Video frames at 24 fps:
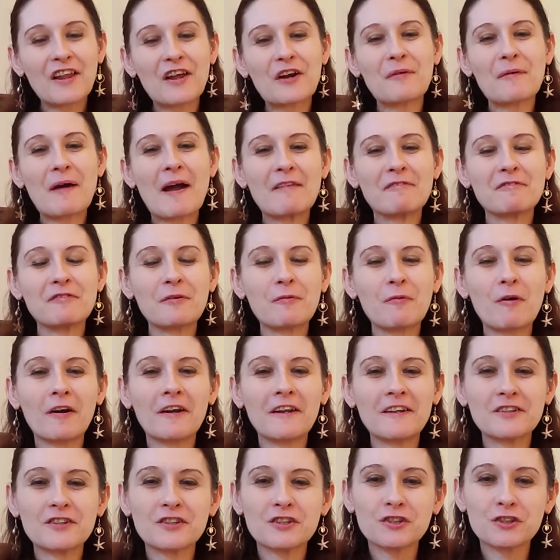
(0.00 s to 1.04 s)
Hello everyone,
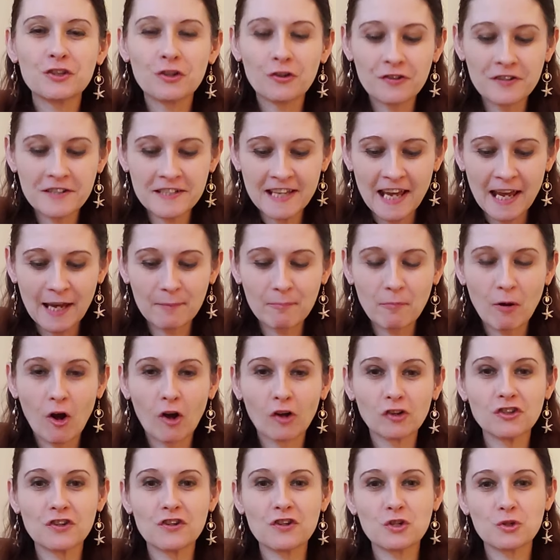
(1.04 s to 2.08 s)
it's Sunday,
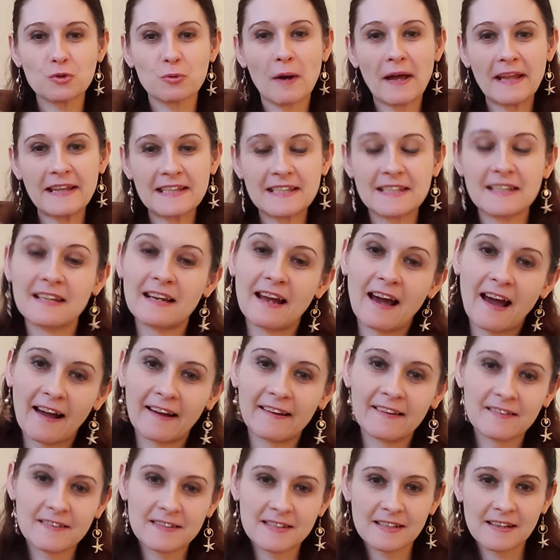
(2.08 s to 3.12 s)
March the
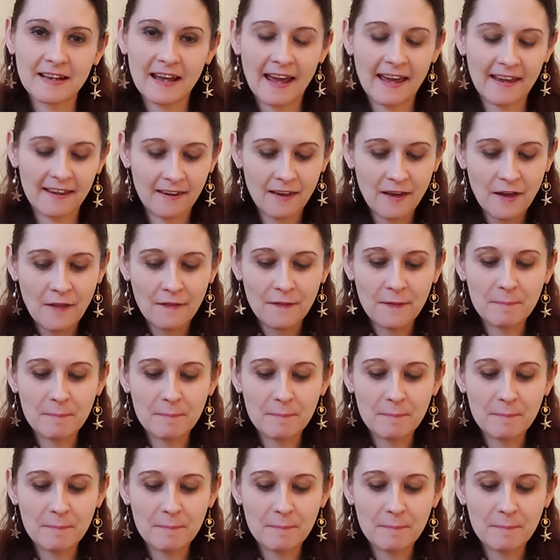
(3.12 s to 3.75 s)
29th today.